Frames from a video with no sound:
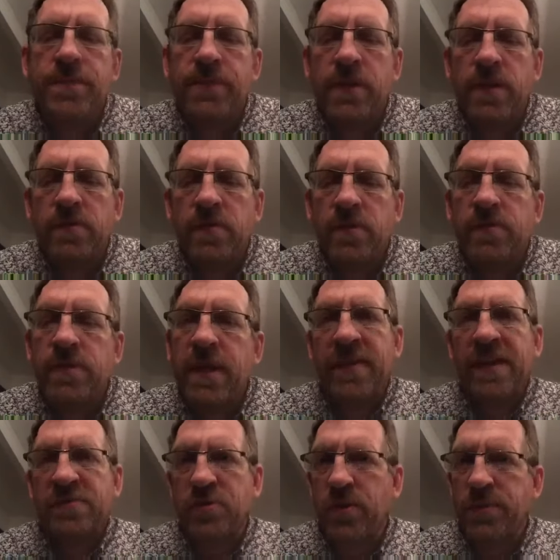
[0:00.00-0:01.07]
So see if
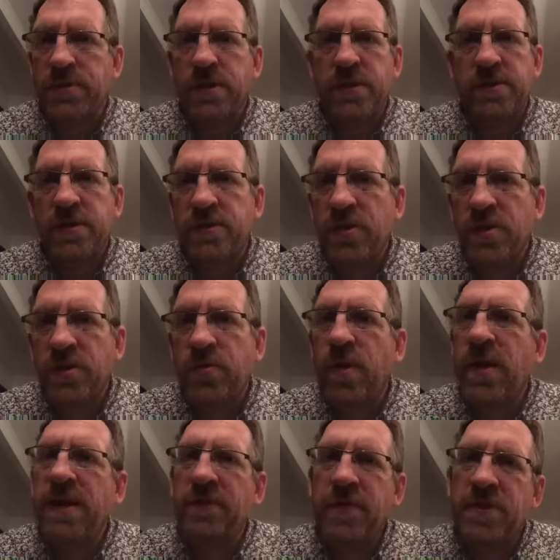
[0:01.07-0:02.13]
that's an option. Is it
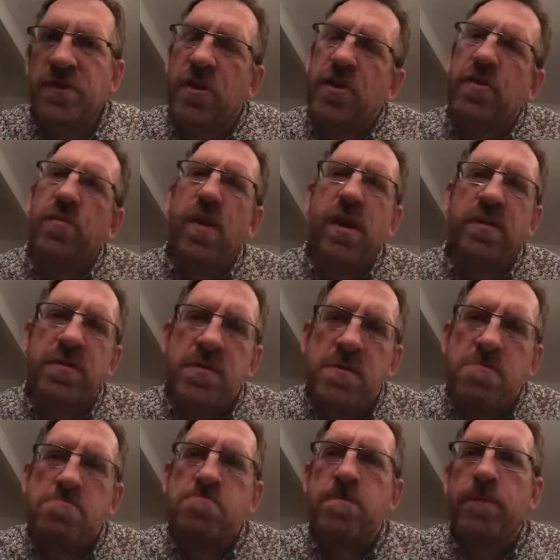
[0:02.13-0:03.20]
2-to-1? If it's 2-to-1,
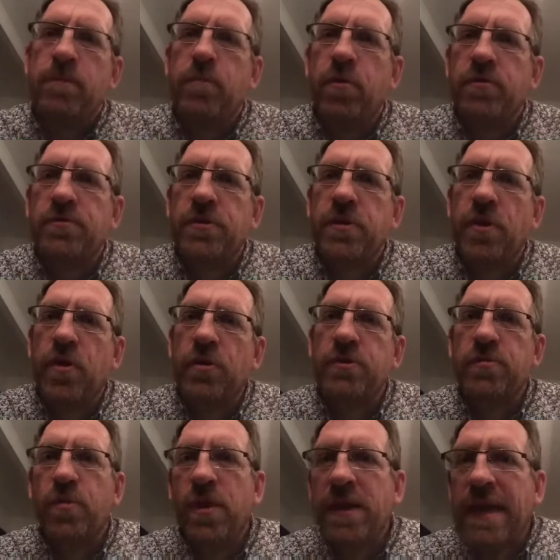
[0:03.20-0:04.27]
what's the
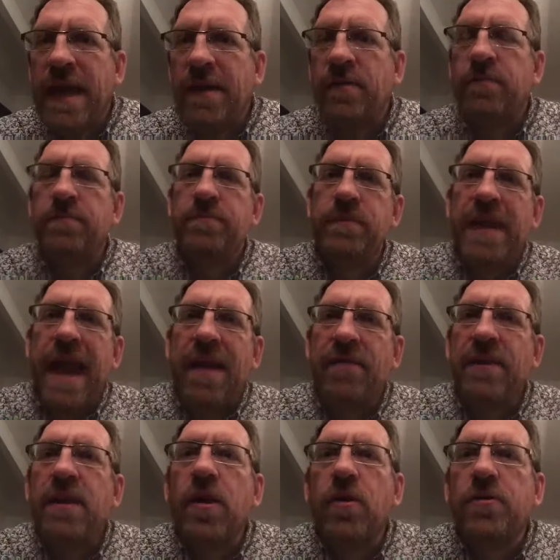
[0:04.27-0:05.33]
cost? Work out the
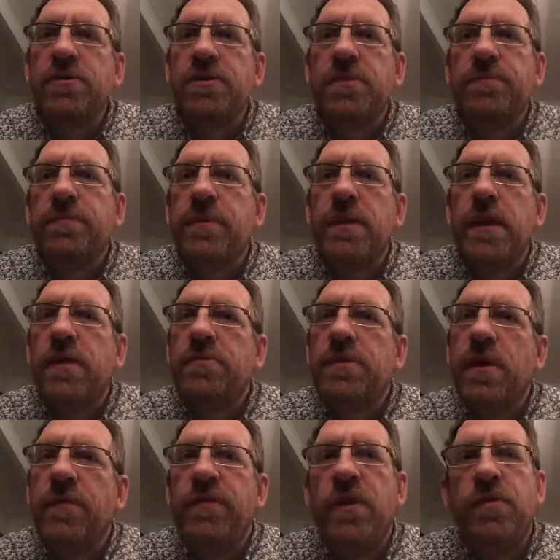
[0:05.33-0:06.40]
hourly cost.
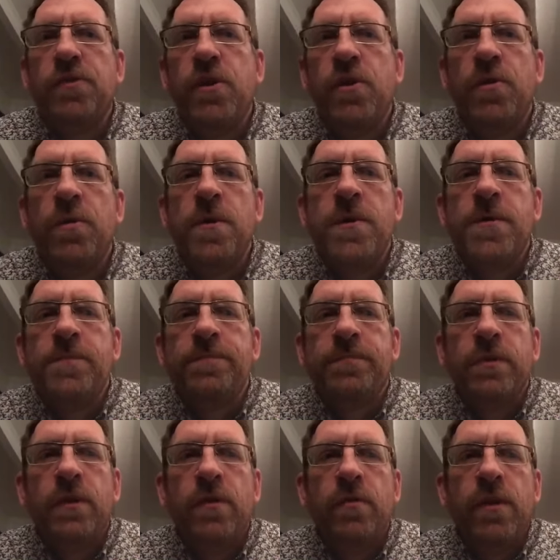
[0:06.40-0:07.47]
So if you
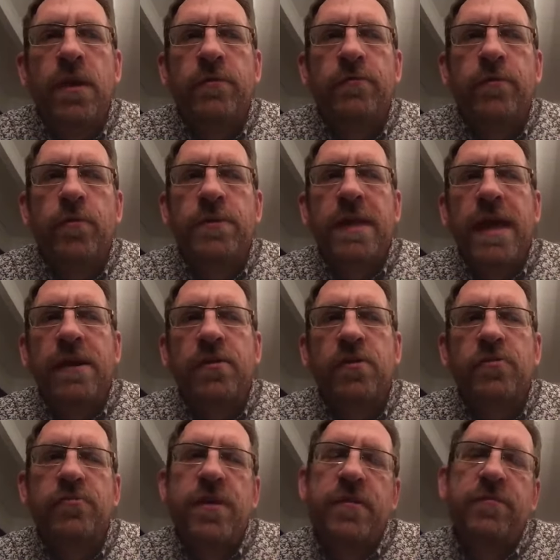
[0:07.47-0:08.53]
get a 40-hour
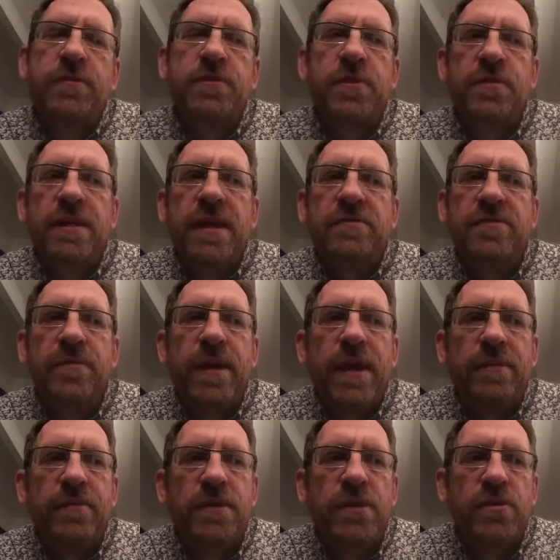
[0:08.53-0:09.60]
contract for
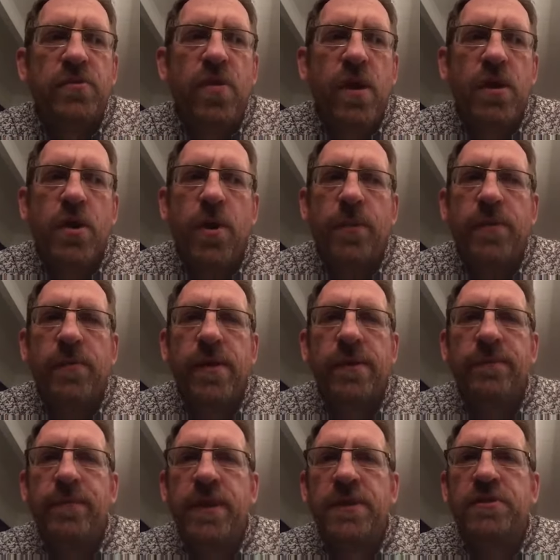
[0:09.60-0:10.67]
£2,000, which is quite a common
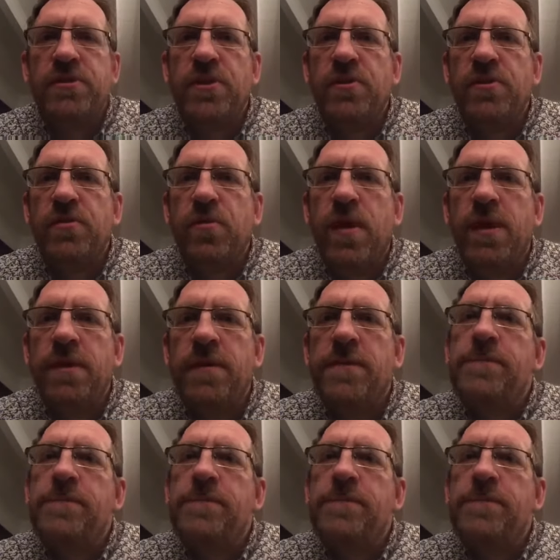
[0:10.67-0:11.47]
one, but it's 2-to-1,